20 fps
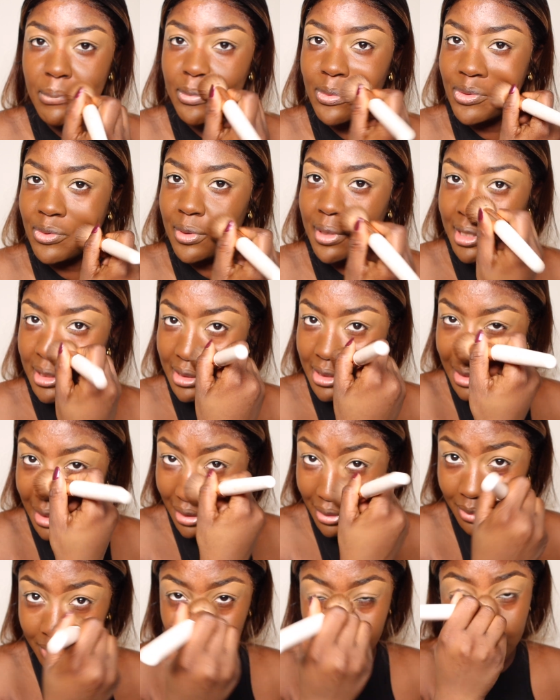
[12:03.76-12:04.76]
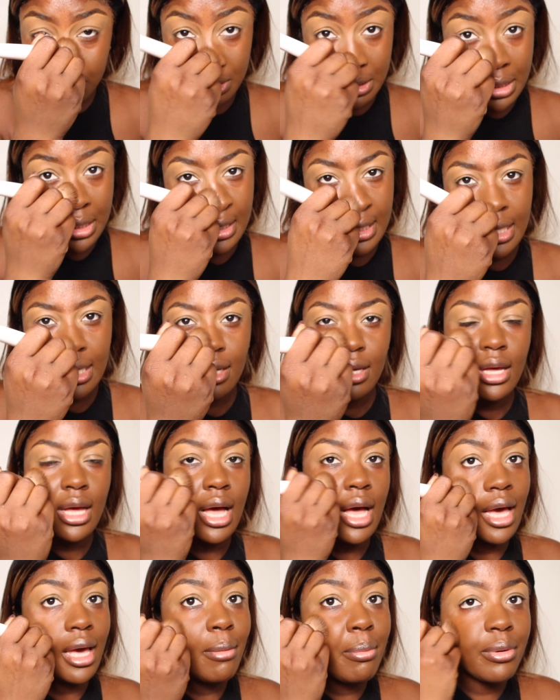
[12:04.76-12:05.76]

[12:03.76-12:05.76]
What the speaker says: to each their own. I